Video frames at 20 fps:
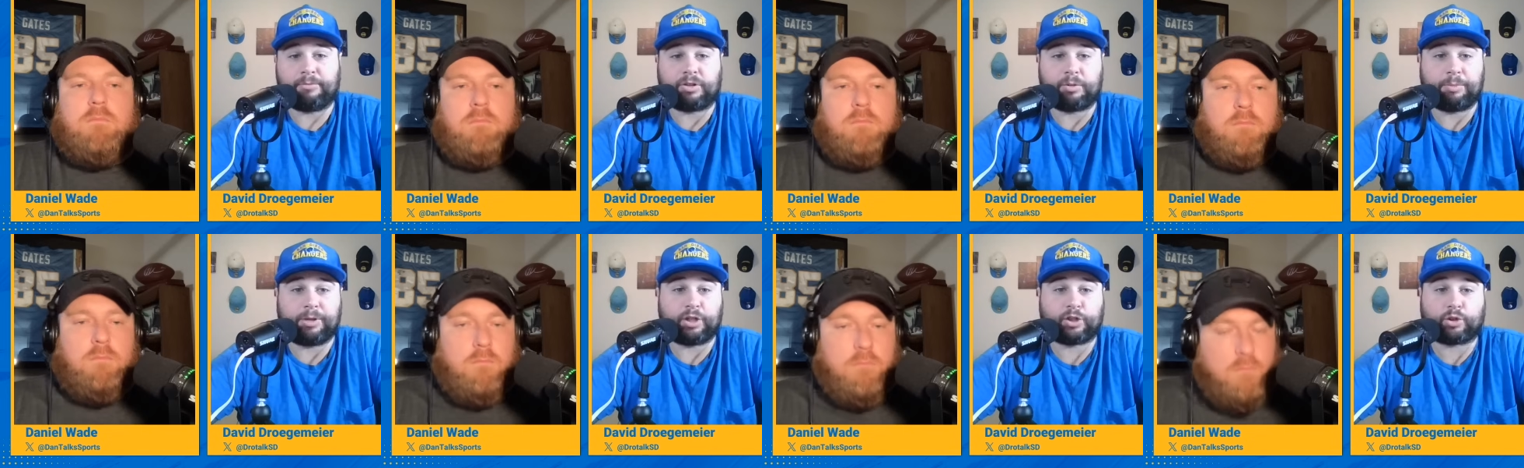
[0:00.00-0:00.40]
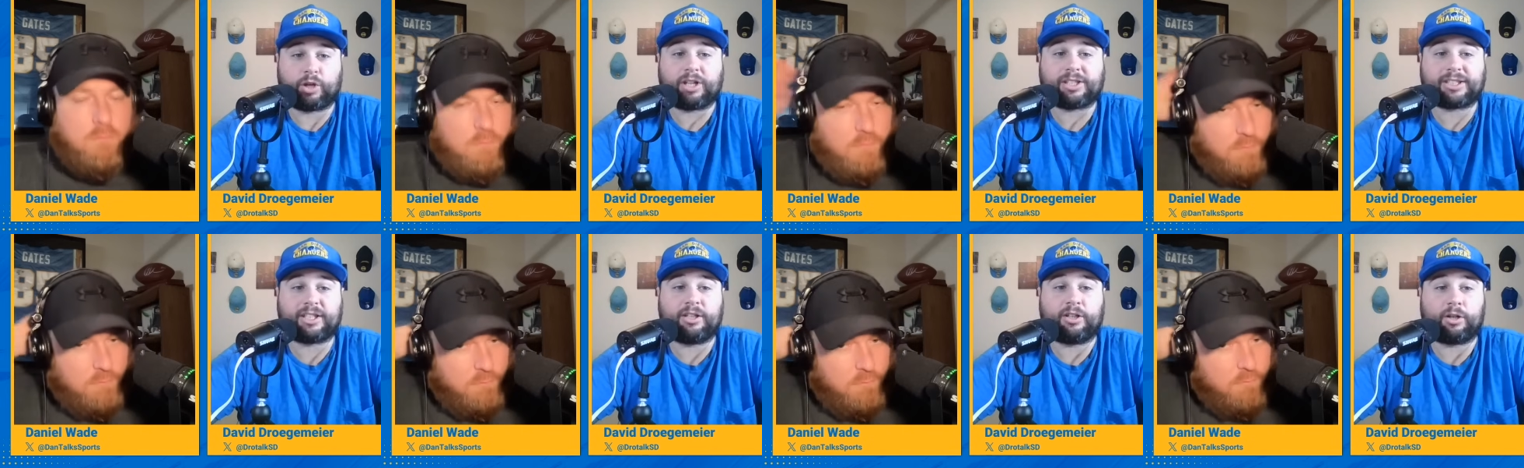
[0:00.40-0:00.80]
Speaker 1: to be
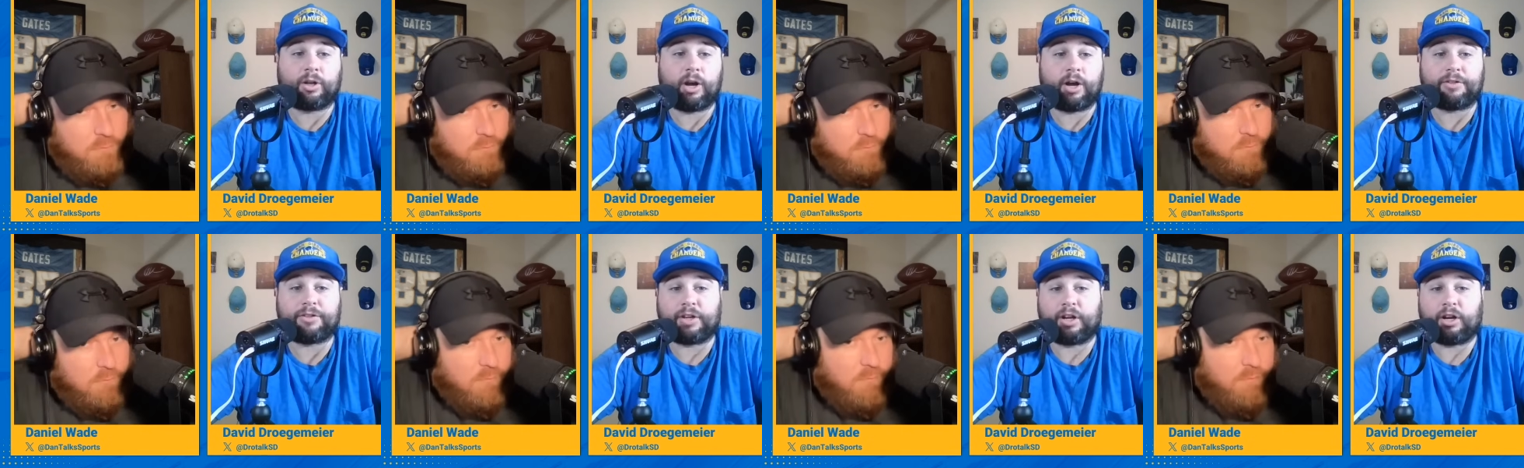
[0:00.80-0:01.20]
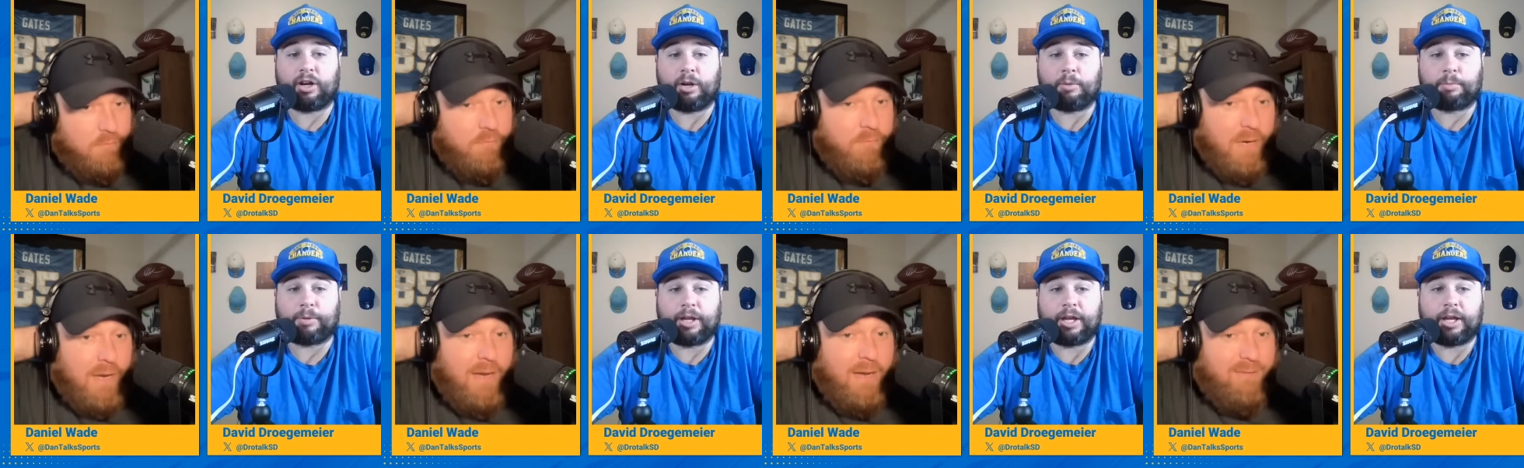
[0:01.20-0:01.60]
trusted to go out
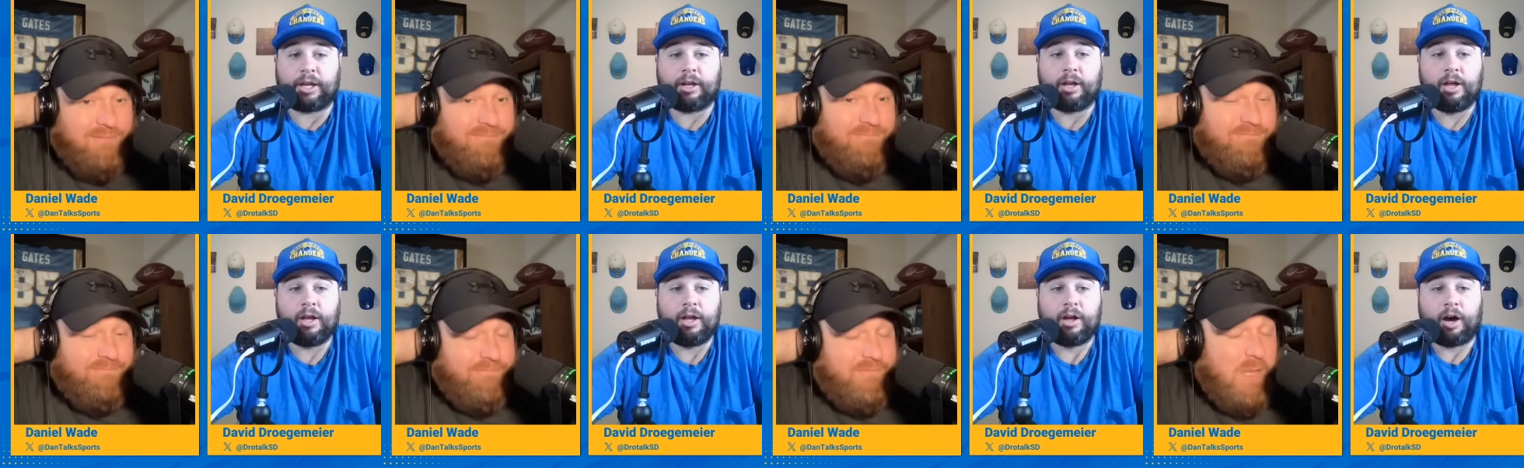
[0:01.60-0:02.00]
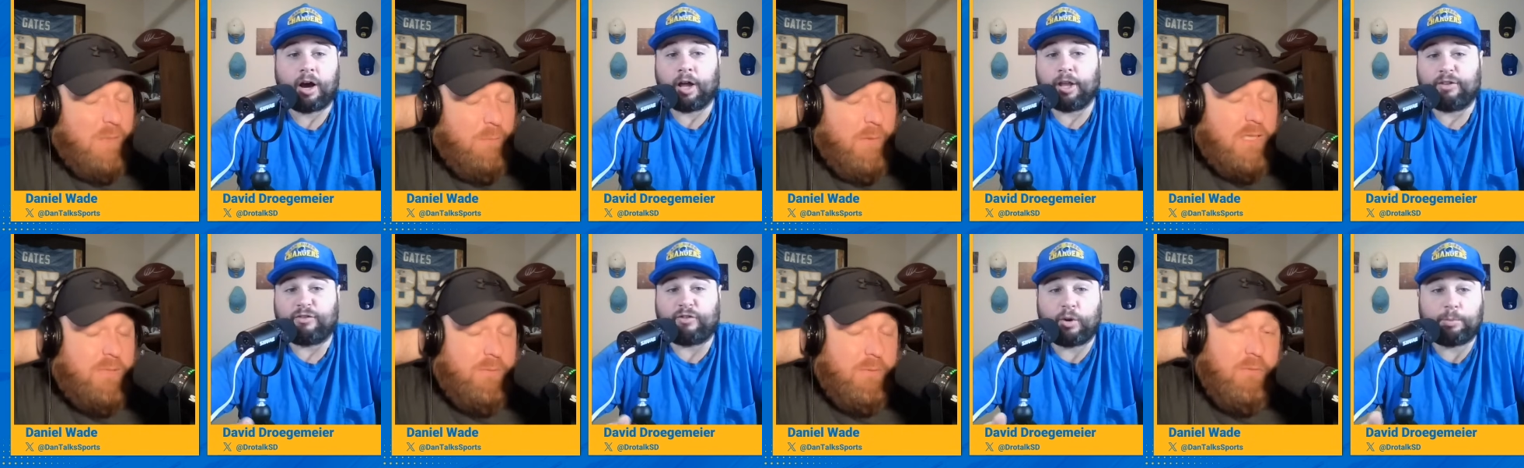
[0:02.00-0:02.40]
there and yeah. play it
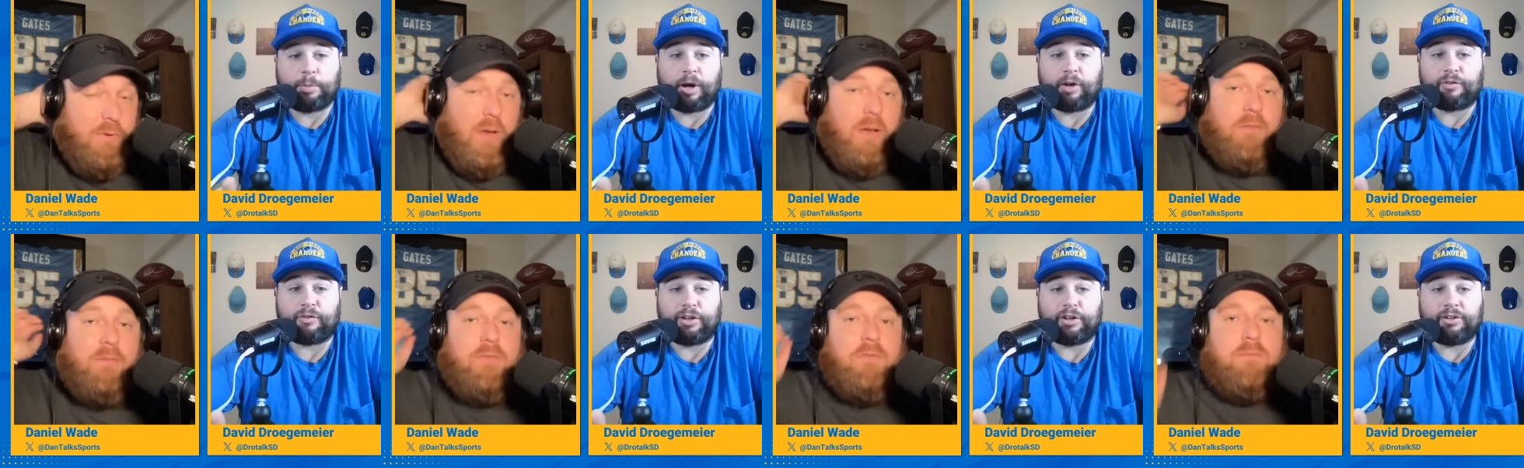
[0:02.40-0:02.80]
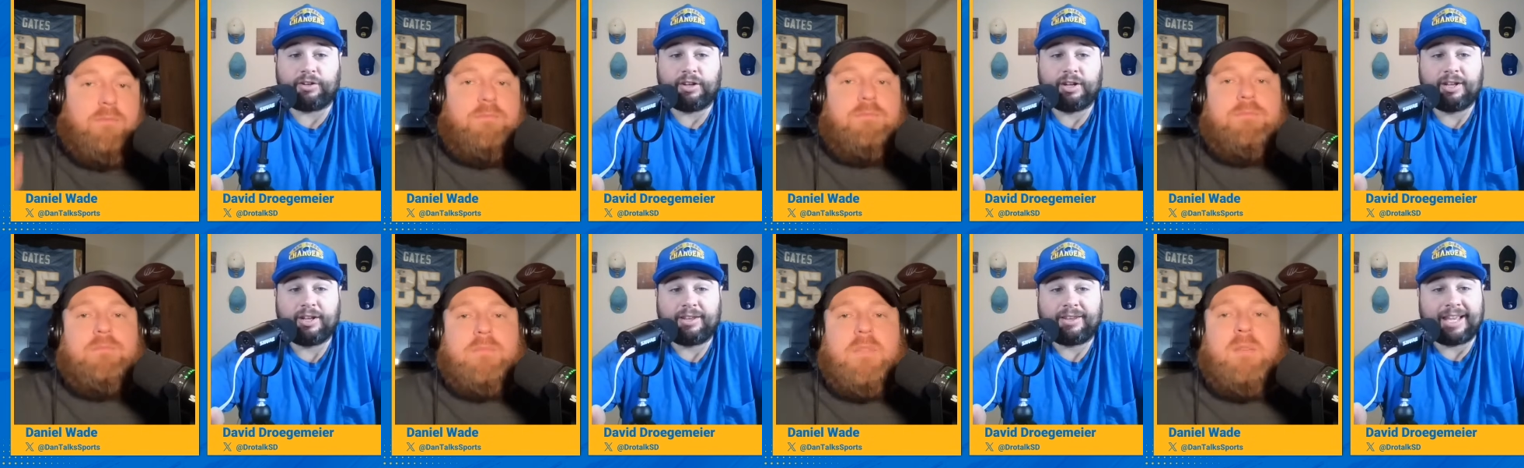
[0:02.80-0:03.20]
on the football rough. field.